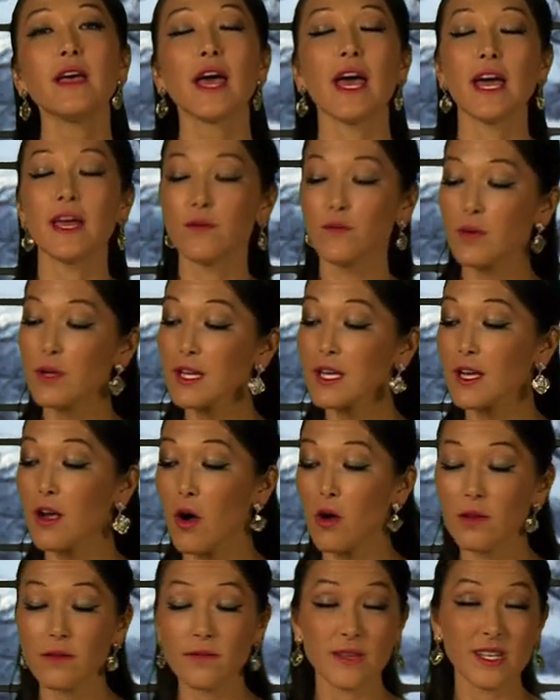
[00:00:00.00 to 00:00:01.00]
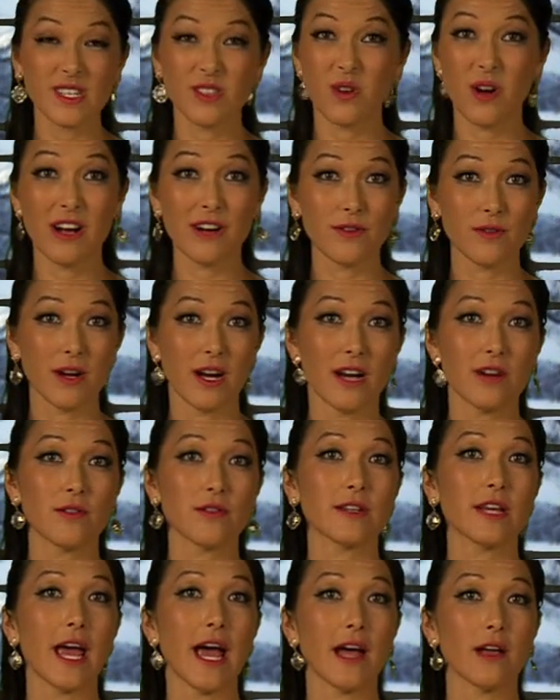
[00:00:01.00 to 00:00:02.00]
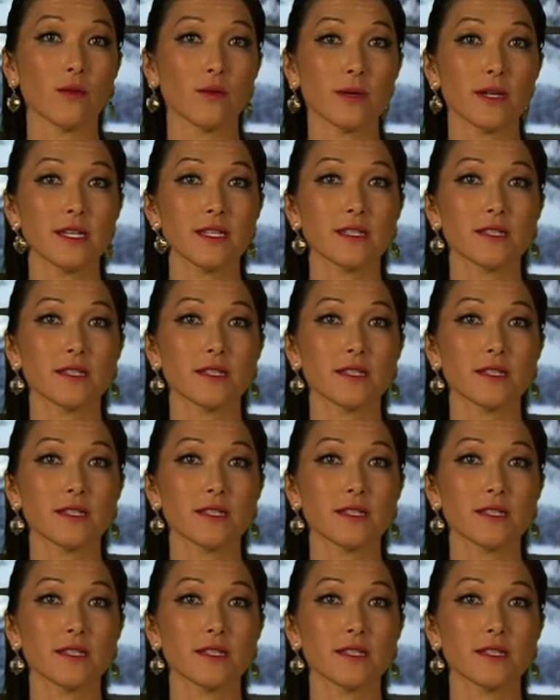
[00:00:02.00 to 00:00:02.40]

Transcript: And really, all of these are under 100 calories,